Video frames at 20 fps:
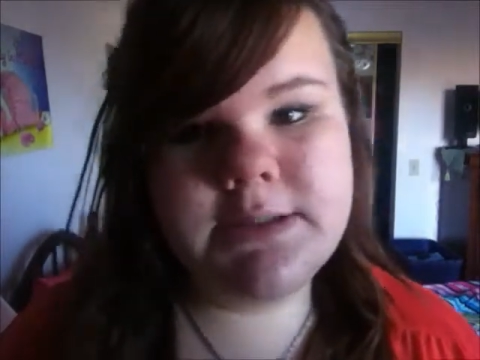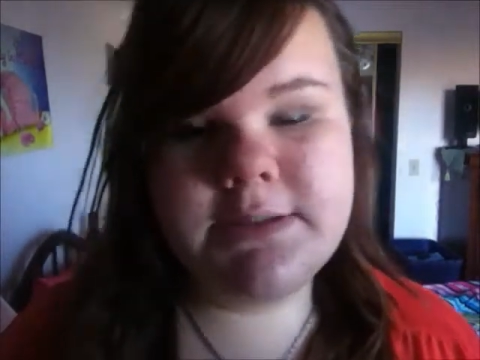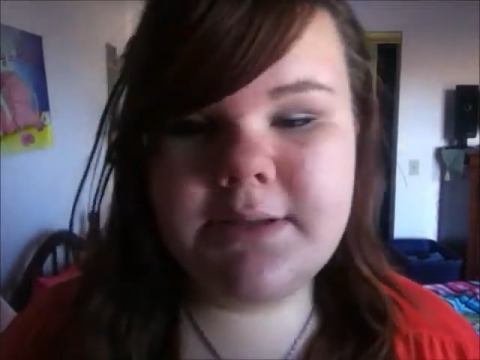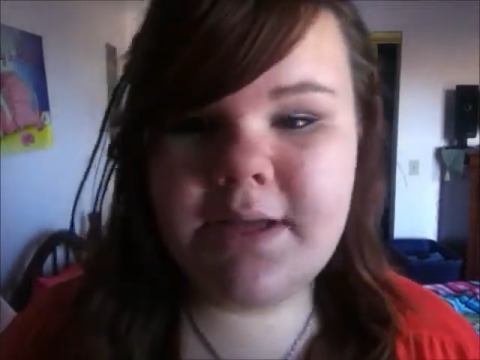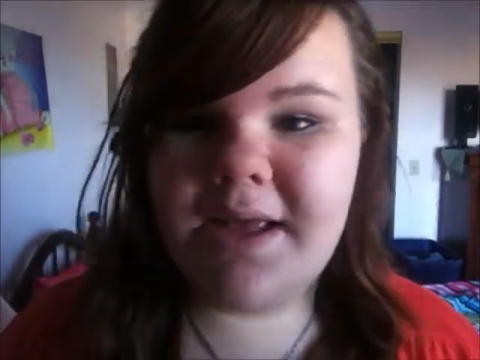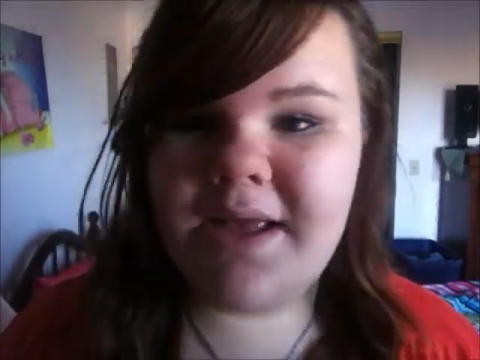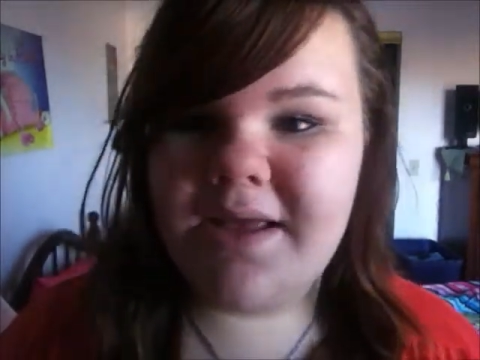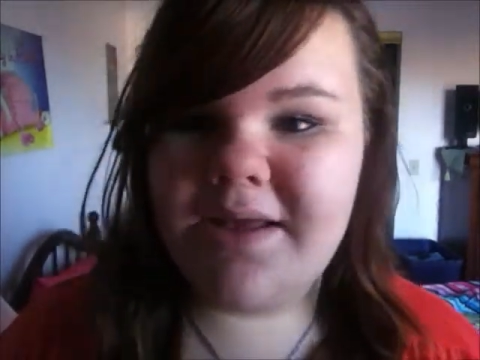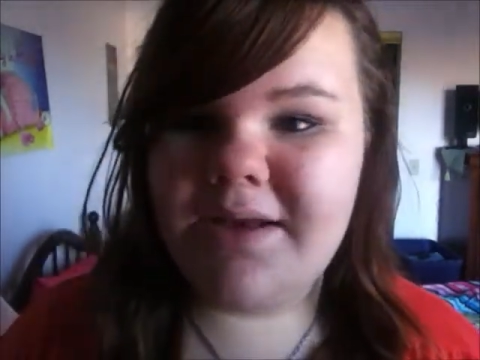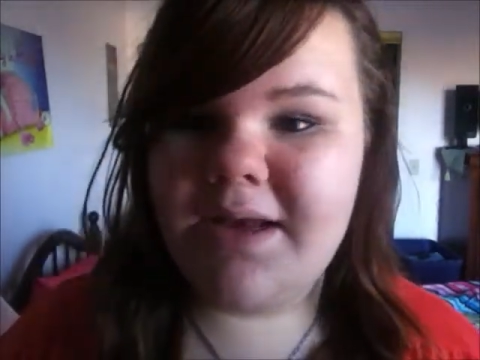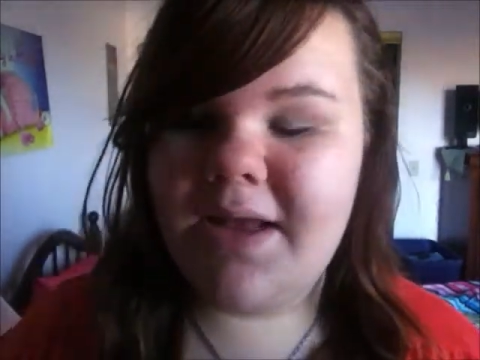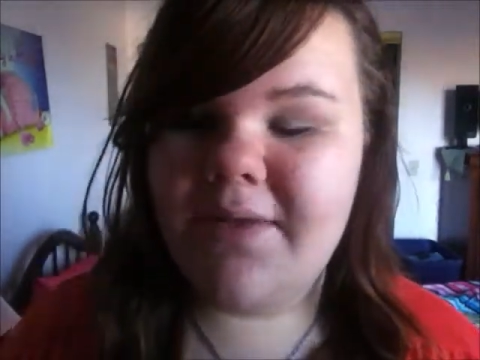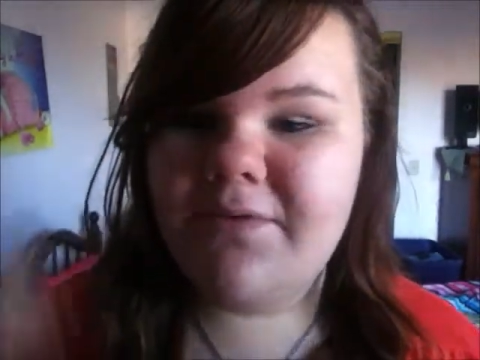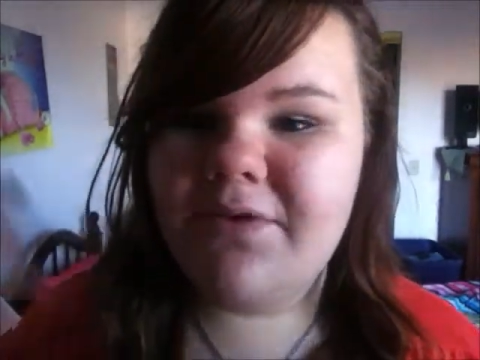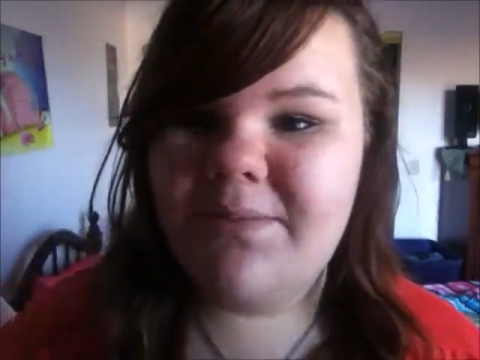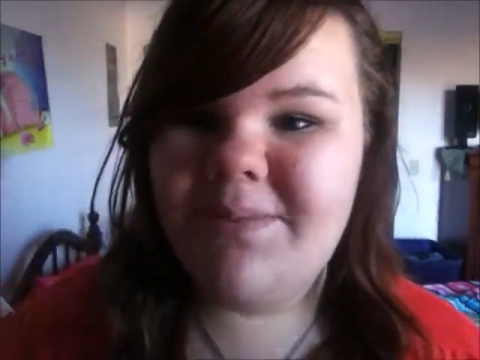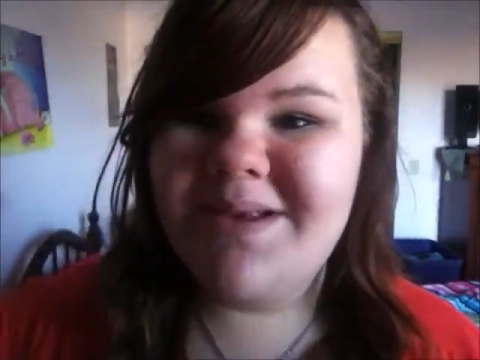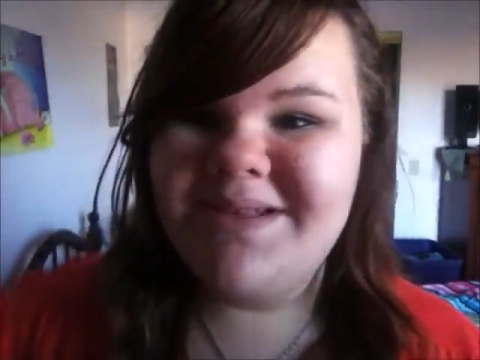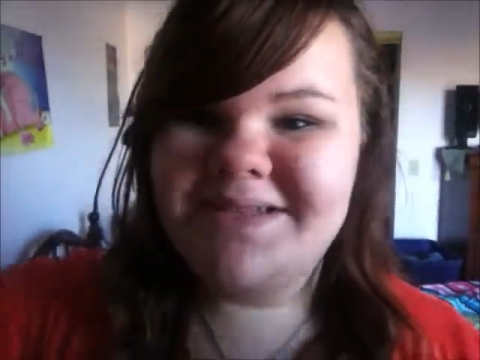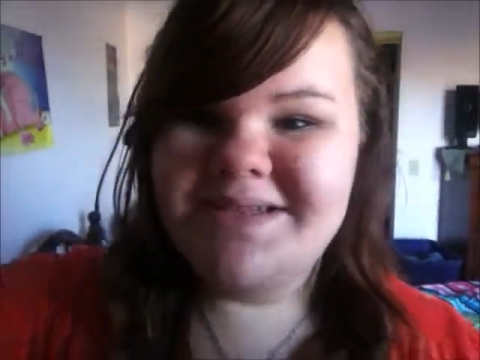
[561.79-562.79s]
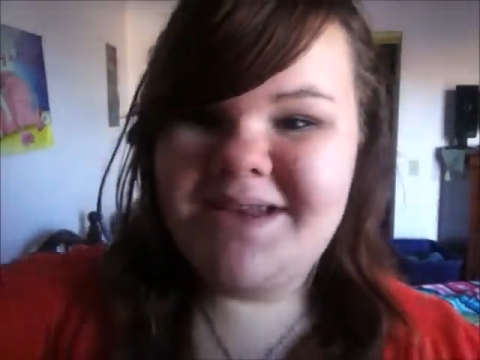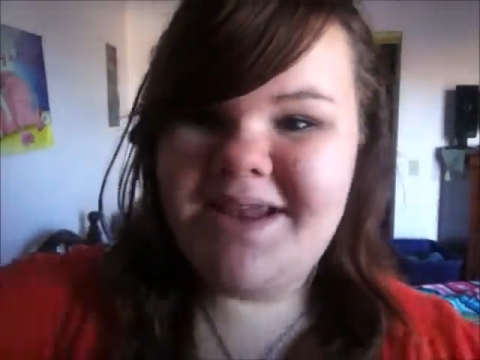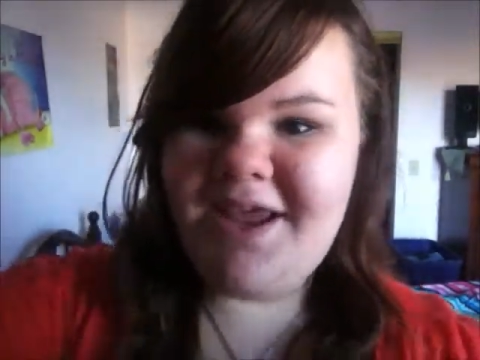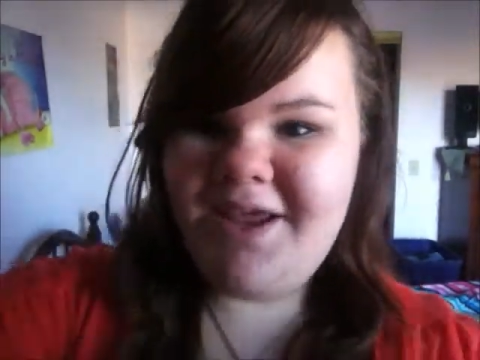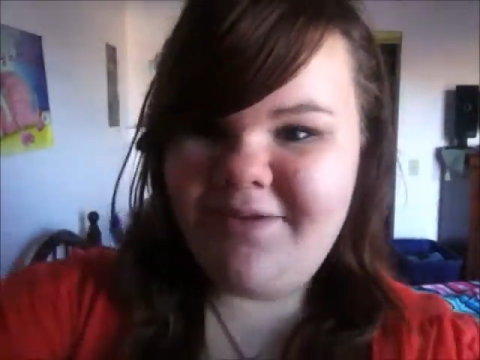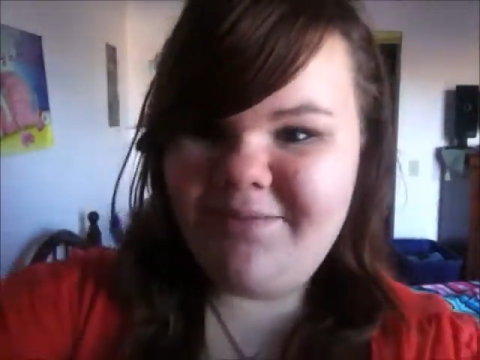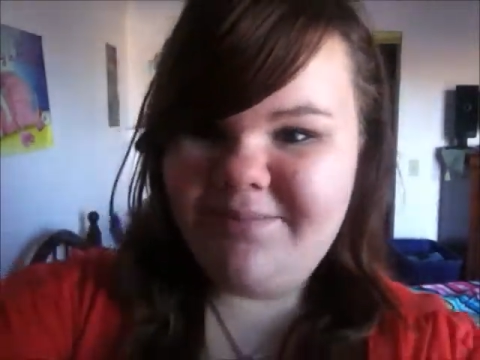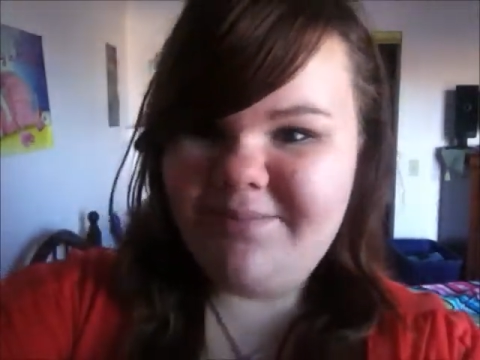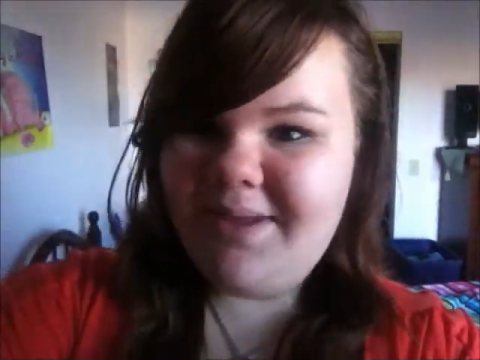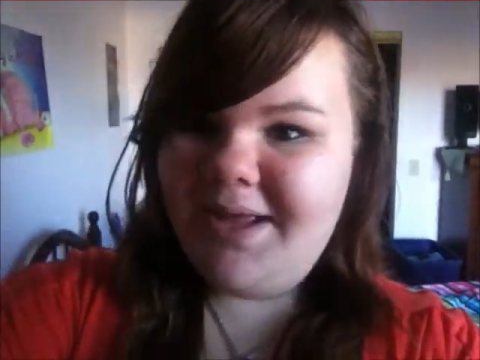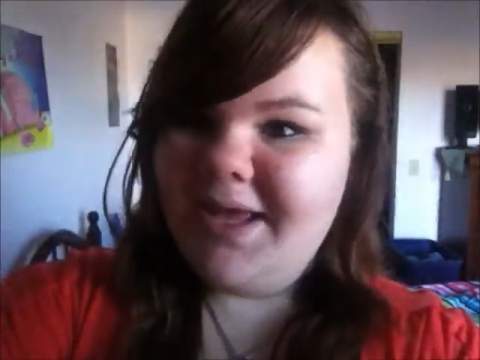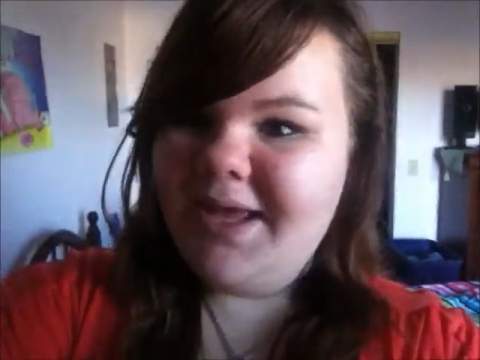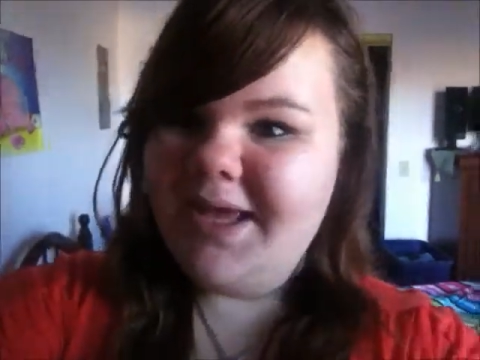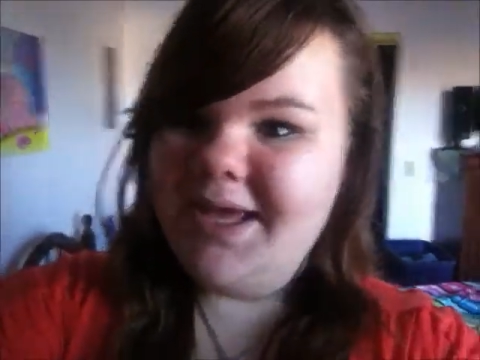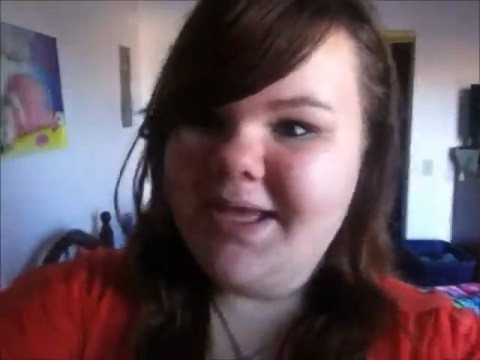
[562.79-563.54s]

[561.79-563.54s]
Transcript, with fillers: and have an amazing day bye